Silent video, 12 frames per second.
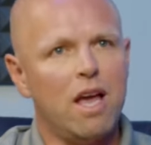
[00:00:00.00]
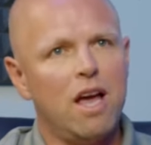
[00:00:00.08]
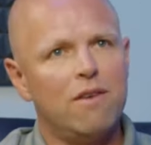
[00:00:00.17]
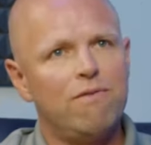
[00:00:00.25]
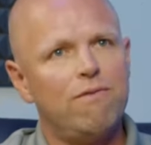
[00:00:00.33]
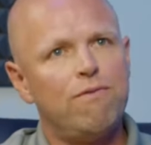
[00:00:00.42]

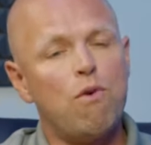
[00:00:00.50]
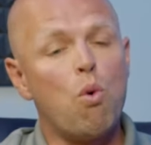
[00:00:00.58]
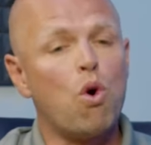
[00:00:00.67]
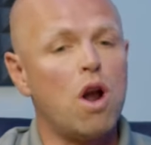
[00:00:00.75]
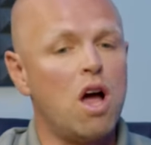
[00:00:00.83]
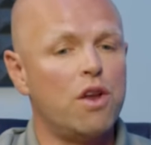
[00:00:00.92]
had
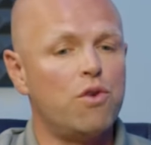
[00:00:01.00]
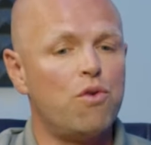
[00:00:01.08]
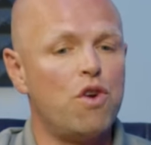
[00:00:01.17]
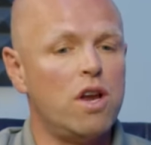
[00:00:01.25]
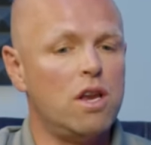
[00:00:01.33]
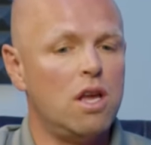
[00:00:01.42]

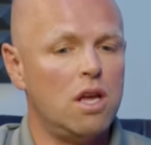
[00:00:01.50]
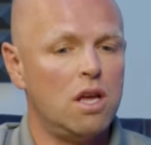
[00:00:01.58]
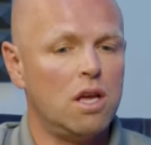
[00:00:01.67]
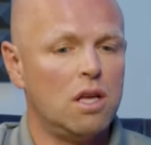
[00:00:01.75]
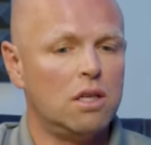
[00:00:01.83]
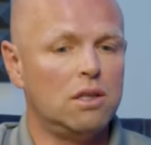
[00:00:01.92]
400
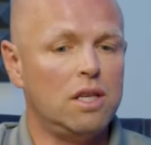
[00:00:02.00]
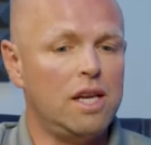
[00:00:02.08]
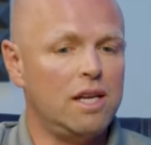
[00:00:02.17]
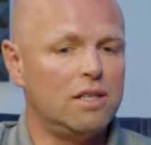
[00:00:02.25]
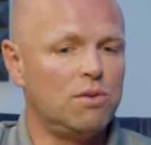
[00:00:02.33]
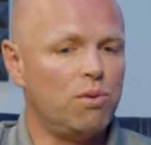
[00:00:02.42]

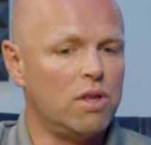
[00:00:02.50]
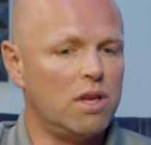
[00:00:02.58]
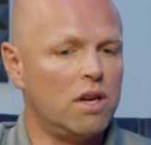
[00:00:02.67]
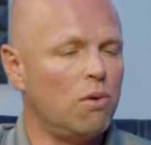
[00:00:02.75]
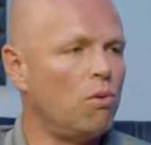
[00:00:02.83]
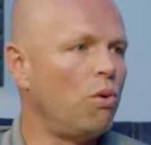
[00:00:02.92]
leads
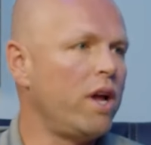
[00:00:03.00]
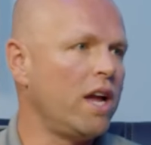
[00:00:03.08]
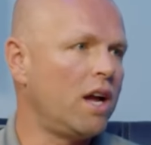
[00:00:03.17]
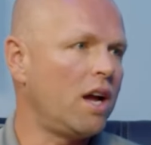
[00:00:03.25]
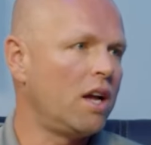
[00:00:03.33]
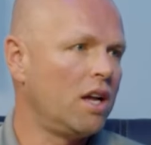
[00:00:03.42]
within a
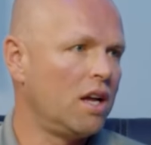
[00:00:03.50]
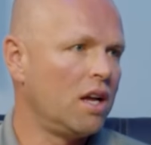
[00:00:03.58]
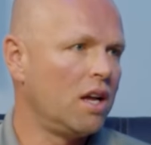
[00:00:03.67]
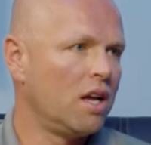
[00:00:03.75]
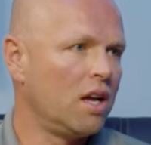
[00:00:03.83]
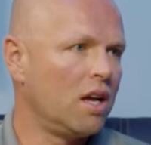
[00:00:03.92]
week
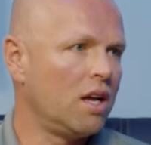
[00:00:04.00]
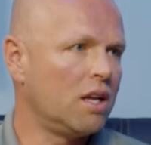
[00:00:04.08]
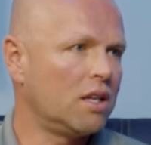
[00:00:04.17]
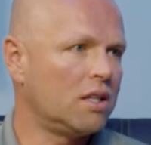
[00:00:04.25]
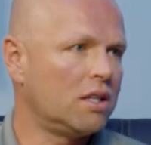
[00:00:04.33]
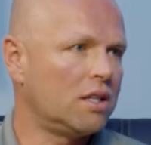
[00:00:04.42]

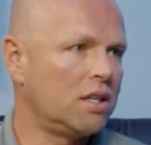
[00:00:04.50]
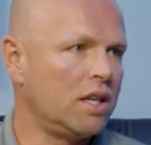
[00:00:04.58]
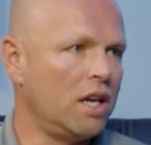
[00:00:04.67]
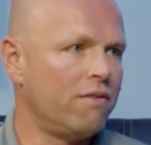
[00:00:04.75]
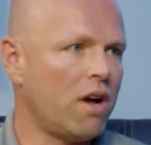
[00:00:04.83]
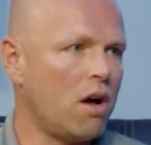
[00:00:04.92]
to
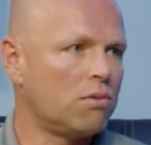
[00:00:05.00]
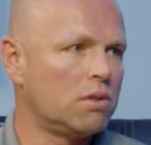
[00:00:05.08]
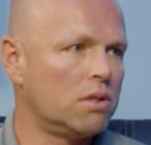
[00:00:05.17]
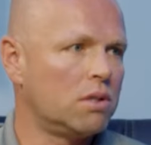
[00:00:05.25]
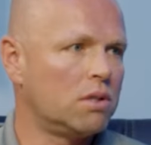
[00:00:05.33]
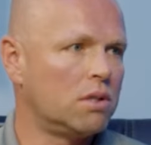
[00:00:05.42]
give
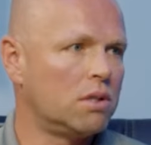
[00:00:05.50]
out